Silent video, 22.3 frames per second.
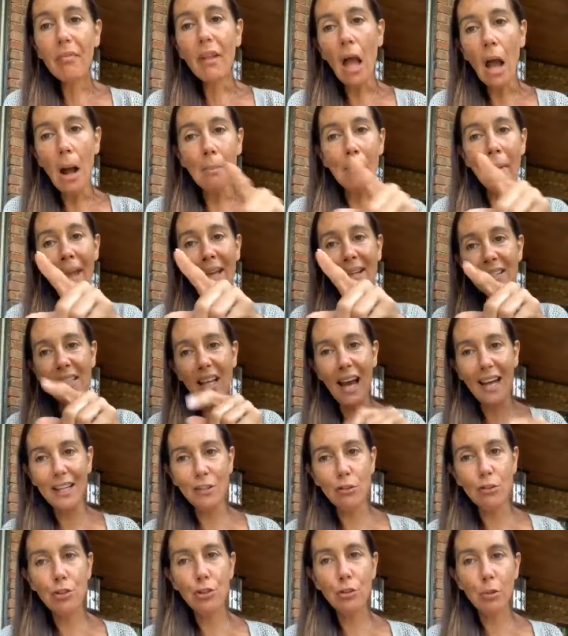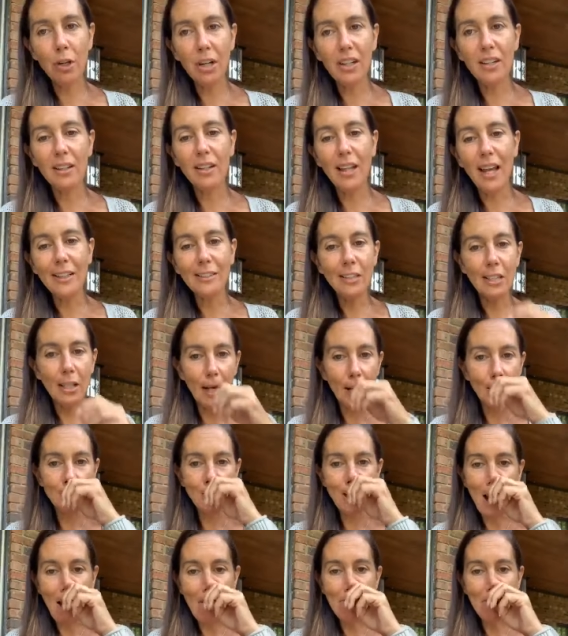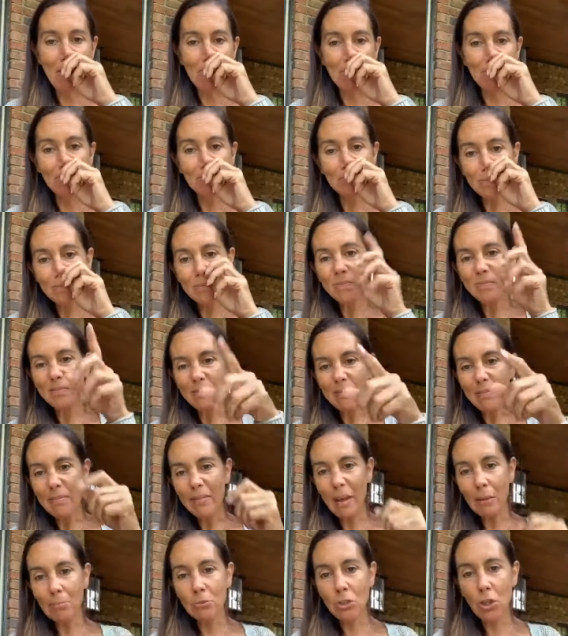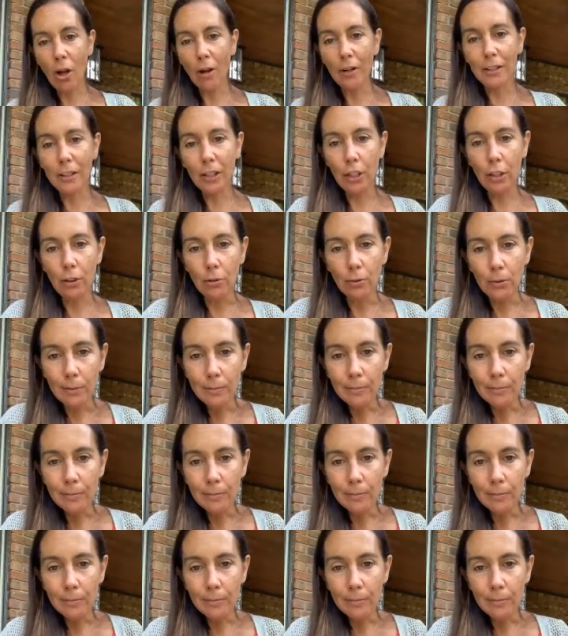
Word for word: Amanda, I knew you were going to like today's topic. I'm talking to you.